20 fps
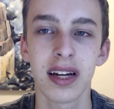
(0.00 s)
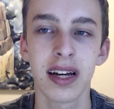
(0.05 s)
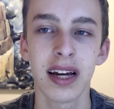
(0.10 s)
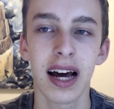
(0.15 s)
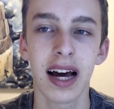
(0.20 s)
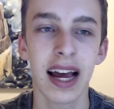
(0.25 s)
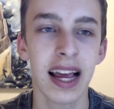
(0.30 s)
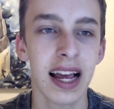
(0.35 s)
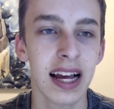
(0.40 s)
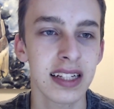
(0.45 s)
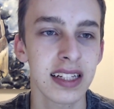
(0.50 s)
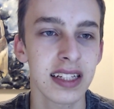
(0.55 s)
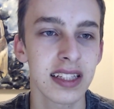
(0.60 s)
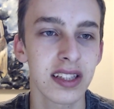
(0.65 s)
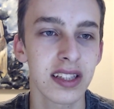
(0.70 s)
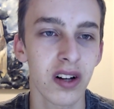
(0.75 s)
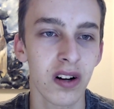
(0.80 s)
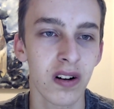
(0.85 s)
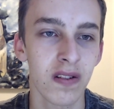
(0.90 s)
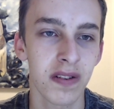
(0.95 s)
I had to
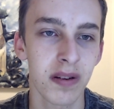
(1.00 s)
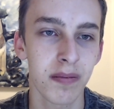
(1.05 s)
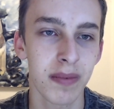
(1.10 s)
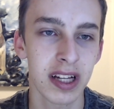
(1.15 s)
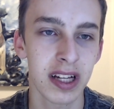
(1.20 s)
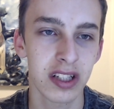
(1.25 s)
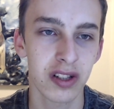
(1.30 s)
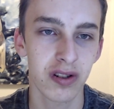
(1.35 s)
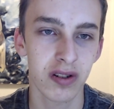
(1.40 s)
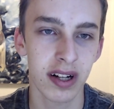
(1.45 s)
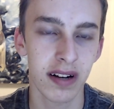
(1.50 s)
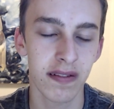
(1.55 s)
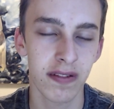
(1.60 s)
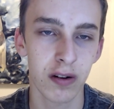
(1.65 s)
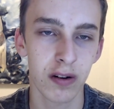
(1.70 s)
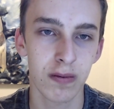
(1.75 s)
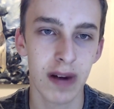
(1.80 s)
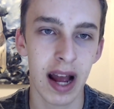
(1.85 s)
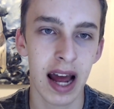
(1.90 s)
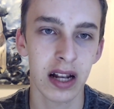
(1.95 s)
solve the mystery of the
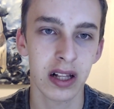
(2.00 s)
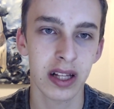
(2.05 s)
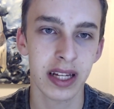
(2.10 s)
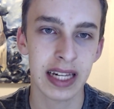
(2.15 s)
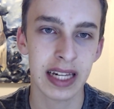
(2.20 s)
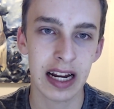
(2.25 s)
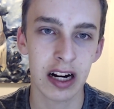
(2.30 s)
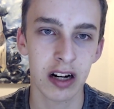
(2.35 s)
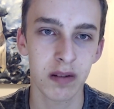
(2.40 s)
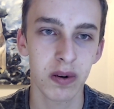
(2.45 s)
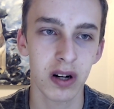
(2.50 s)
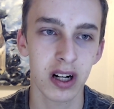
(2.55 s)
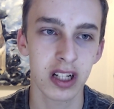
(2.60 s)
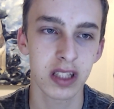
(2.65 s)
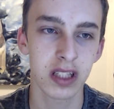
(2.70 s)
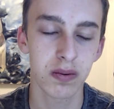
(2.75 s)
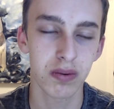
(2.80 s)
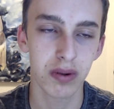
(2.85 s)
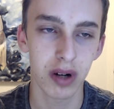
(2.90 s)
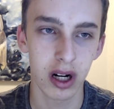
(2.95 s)
rattling AirPods
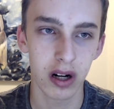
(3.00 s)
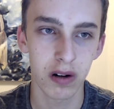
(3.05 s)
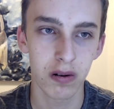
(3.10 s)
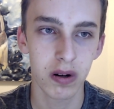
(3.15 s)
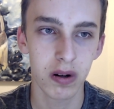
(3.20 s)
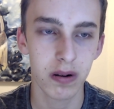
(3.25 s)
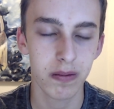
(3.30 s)
Pro.